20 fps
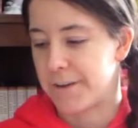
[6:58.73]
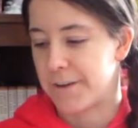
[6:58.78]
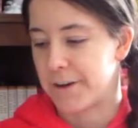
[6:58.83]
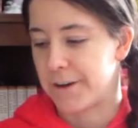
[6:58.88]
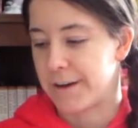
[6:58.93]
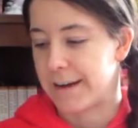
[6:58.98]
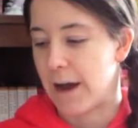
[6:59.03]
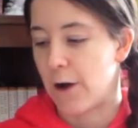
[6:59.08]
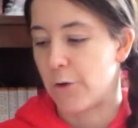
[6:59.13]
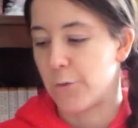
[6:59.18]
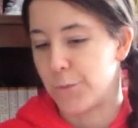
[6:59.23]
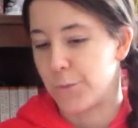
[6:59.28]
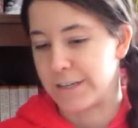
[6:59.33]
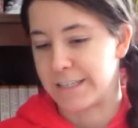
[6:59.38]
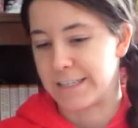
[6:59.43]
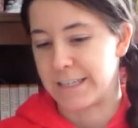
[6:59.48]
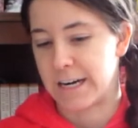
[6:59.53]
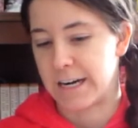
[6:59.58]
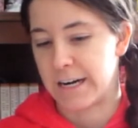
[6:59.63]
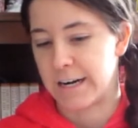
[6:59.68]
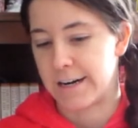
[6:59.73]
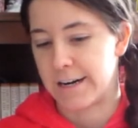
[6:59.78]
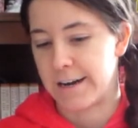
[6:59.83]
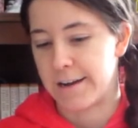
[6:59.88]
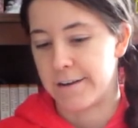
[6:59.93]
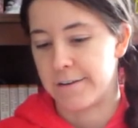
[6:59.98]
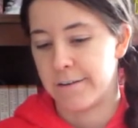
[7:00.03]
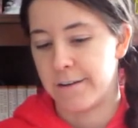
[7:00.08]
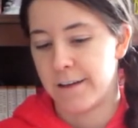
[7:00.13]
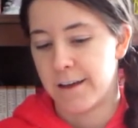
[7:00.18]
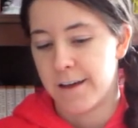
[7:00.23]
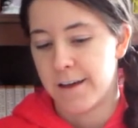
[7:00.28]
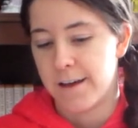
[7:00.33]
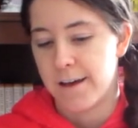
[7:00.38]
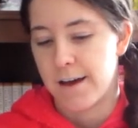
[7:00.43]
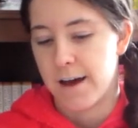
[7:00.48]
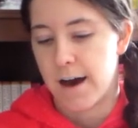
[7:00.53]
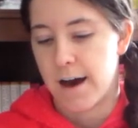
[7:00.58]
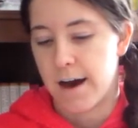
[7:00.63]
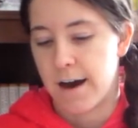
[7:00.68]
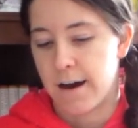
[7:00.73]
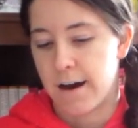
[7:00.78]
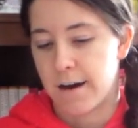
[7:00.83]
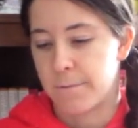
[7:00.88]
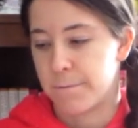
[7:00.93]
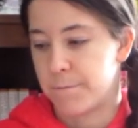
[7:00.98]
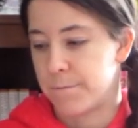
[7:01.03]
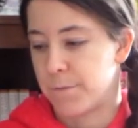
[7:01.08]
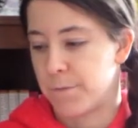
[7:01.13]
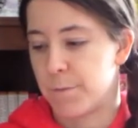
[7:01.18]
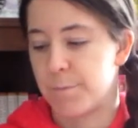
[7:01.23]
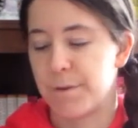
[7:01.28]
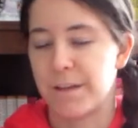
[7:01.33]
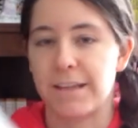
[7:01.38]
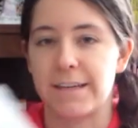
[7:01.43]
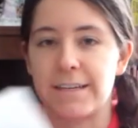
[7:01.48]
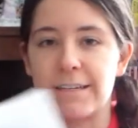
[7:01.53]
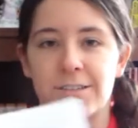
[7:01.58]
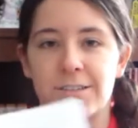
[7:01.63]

figuring out winter and um, building a